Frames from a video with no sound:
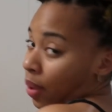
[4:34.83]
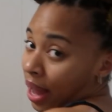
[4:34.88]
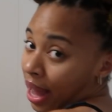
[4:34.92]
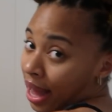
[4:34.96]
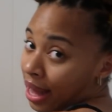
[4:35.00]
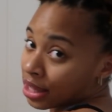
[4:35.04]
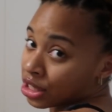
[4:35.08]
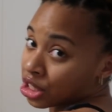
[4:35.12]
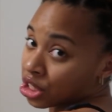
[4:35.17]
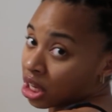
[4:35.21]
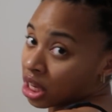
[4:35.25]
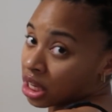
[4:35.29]
So I
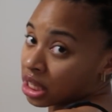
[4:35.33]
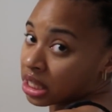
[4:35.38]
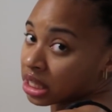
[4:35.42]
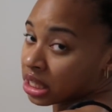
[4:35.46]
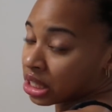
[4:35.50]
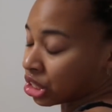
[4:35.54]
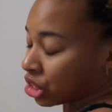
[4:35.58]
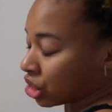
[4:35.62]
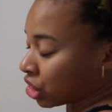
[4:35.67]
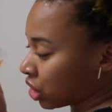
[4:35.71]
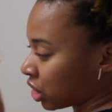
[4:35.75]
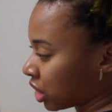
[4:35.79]
got Johnson
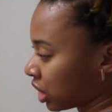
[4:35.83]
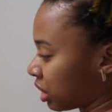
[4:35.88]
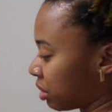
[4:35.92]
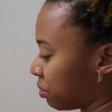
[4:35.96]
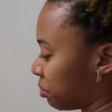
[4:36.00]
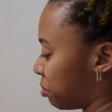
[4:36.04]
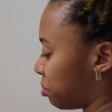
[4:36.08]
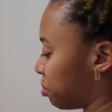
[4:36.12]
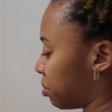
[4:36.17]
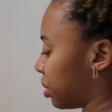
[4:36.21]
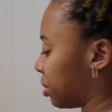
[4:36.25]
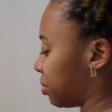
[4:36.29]
and Johnson
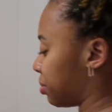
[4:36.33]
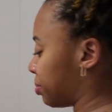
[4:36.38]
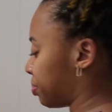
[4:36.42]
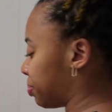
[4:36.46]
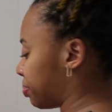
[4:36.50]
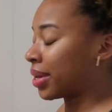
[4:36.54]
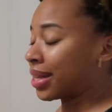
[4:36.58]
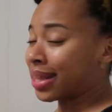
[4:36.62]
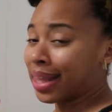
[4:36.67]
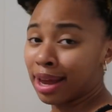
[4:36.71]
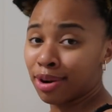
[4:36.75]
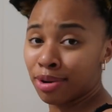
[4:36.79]

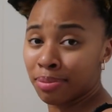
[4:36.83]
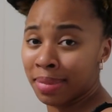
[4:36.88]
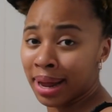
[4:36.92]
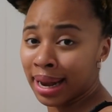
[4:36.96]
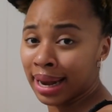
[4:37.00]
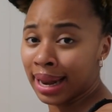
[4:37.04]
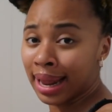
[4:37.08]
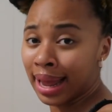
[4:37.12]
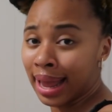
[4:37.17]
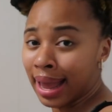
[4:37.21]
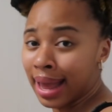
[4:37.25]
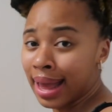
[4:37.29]
oil. Put that on
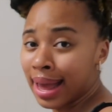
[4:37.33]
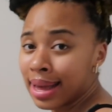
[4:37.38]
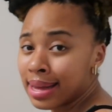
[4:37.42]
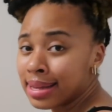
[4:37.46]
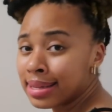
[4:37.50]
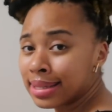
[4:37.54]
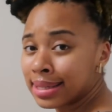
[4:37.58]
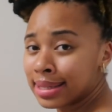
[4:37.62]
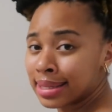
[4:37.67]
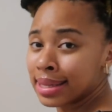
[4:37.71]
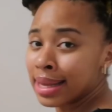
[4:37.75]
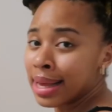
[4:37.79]
my
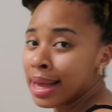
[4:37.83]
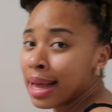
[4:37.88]
legs